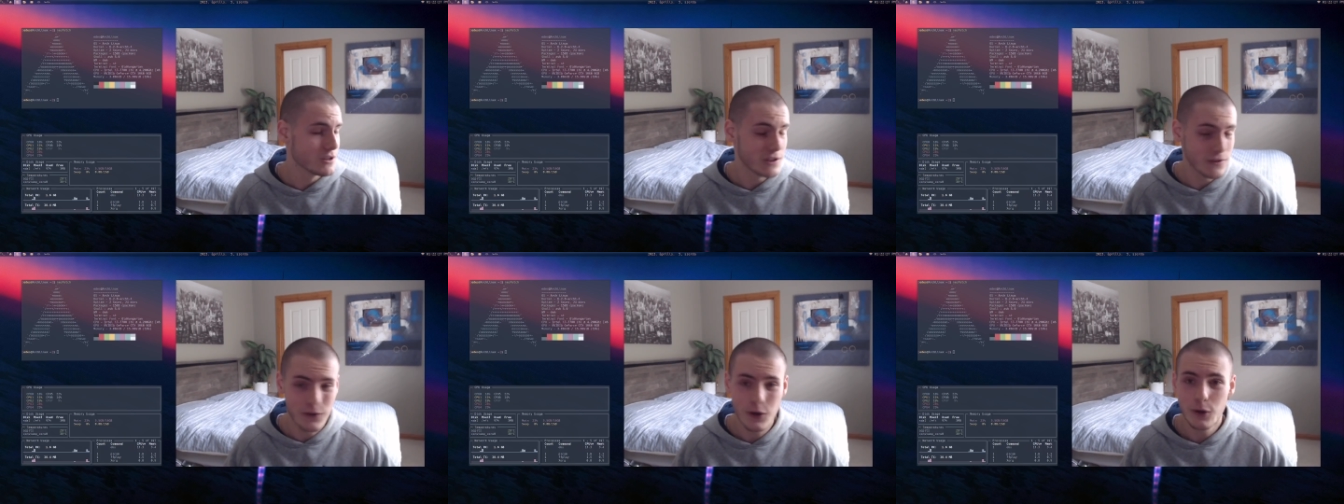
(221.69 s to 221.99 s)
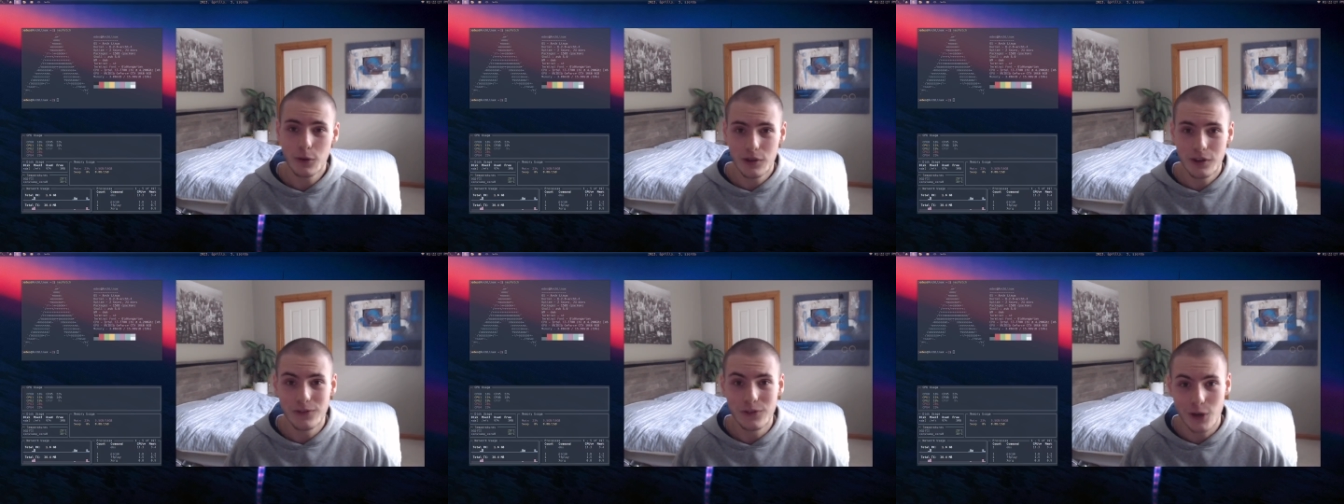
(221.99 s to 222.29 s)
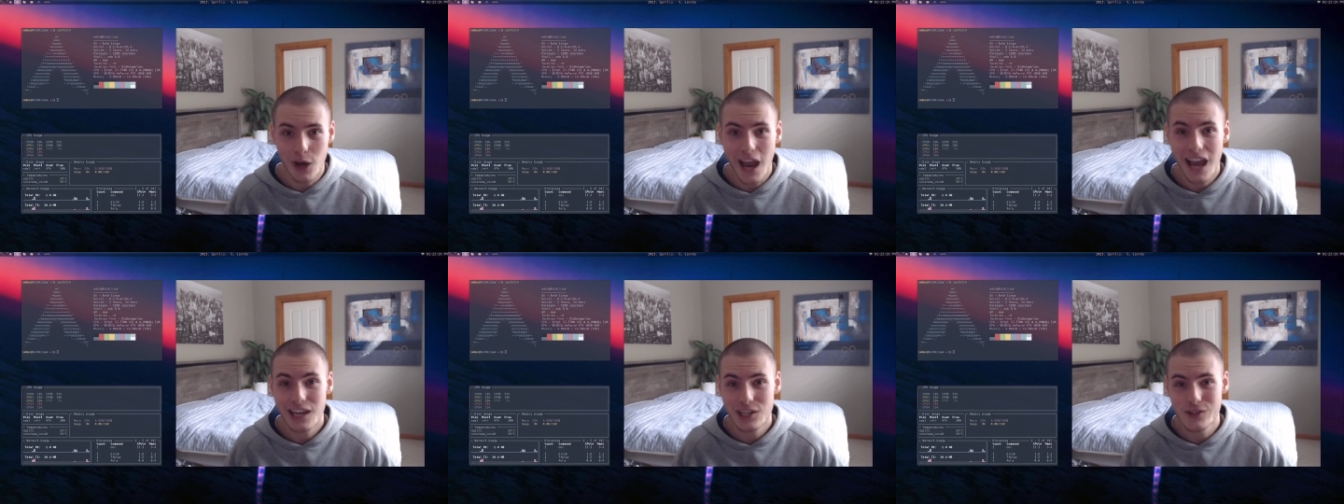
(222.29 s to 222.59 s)
If you're if you're
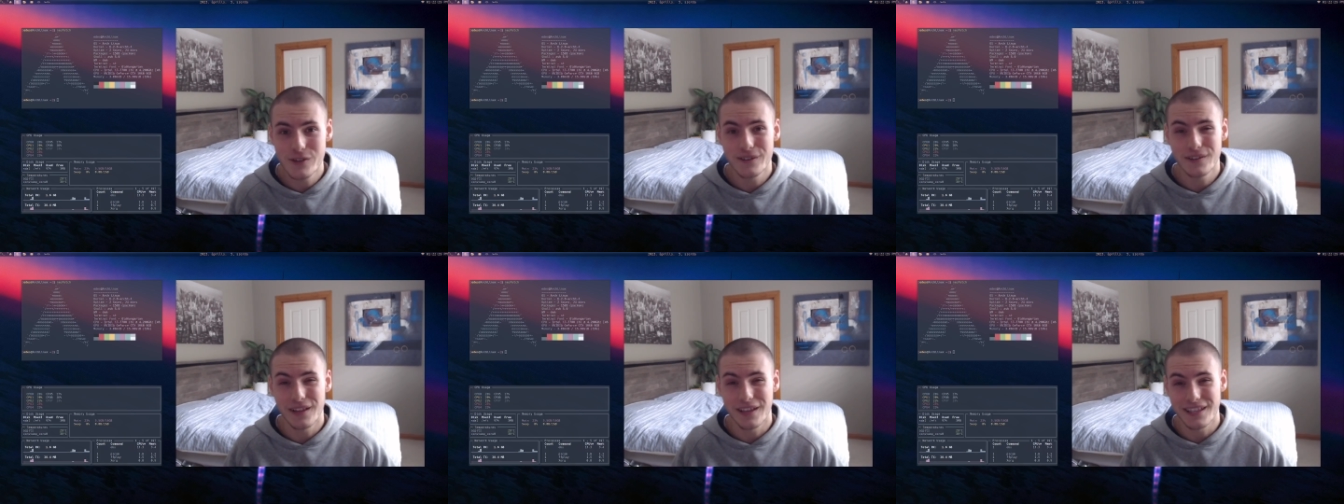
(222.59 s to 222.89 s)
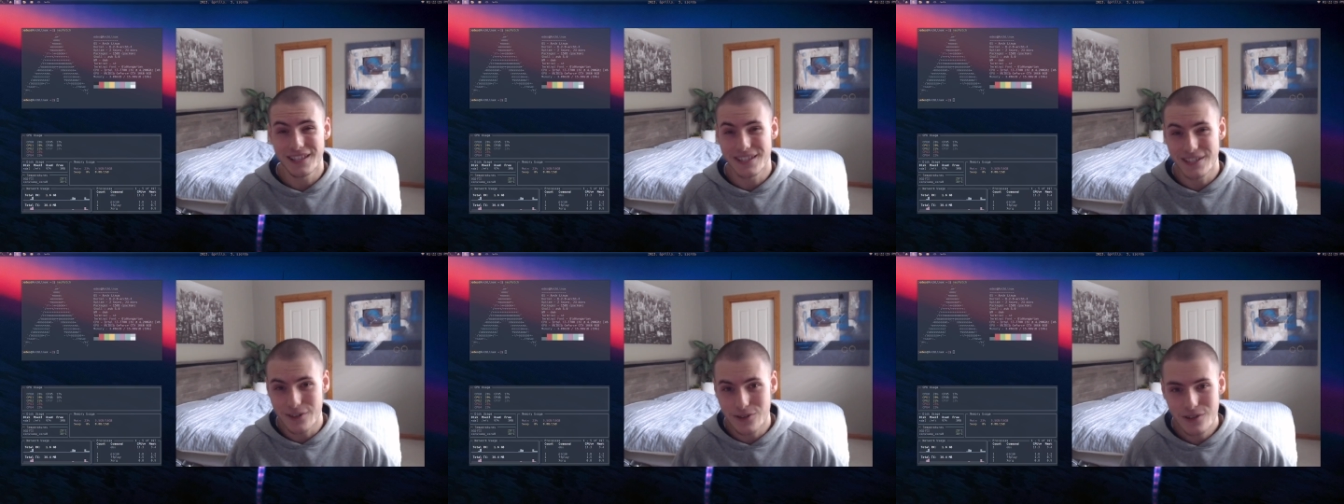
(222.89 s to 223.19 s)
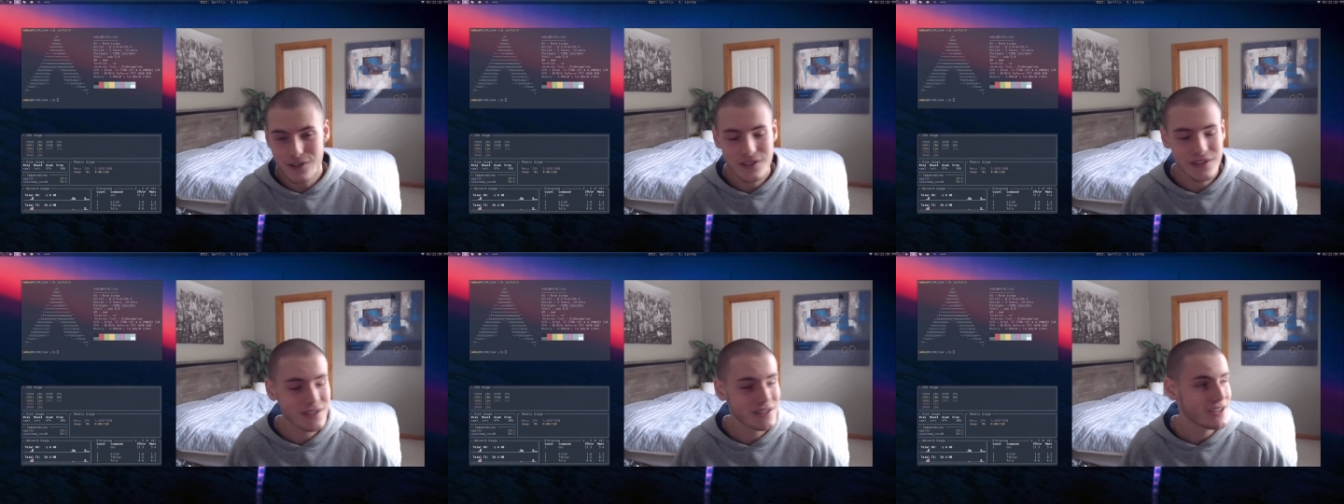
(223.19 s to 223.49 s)
actually like
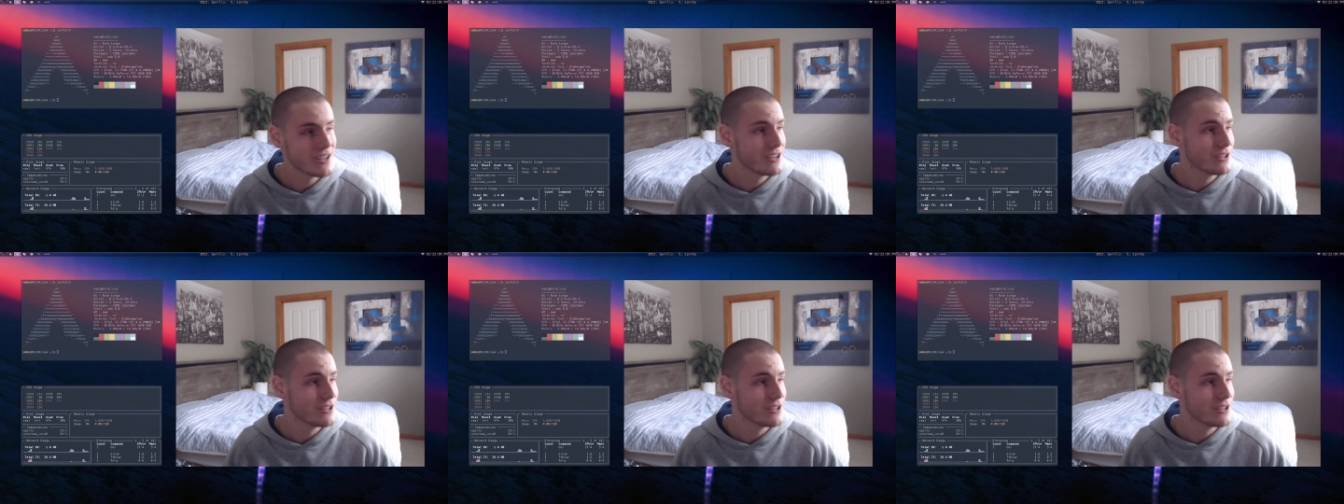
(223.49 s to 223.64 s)
serious,